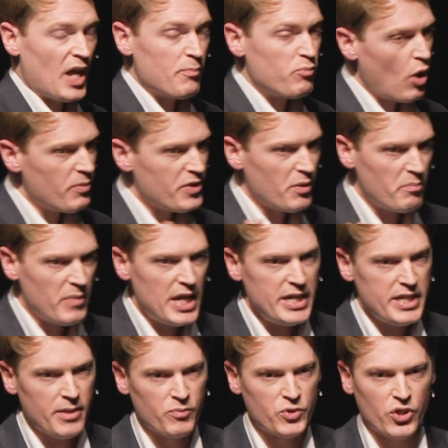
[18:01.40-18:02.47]
and probably the
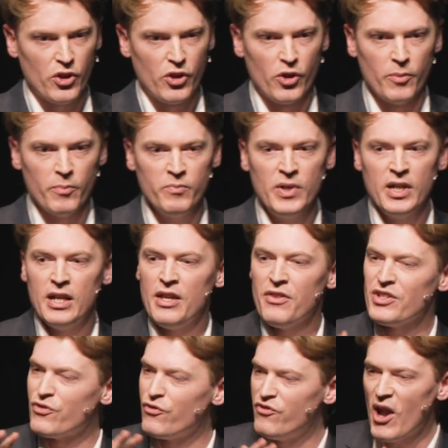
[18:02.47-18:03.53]
medium term,
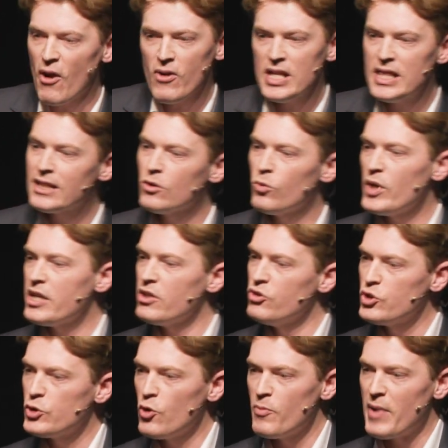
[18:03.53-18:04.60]
there's very little we
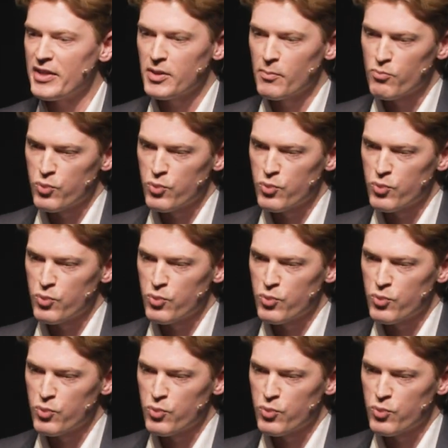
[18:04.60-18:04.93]
can do about the